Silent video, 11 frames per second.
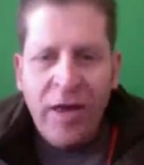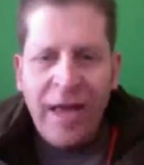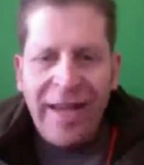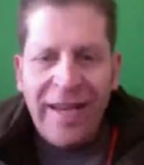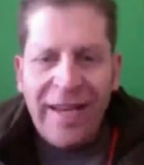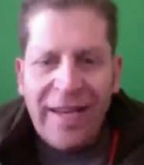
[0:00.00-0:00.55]

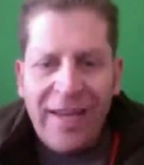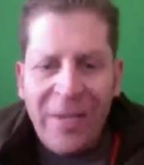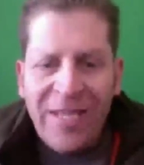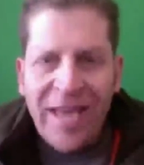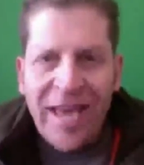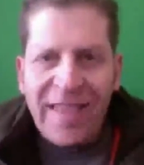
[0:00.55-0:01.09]
And his name
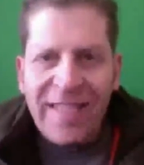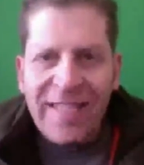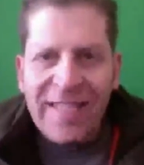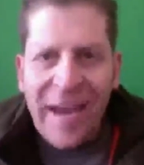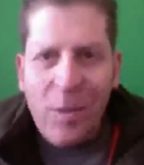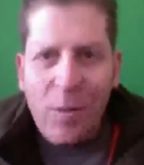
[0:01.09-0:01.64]
is Nathan
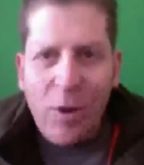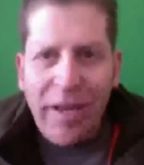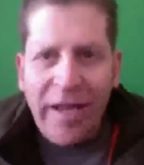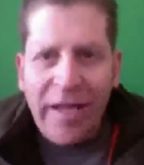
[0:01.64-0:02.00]
Zadworny.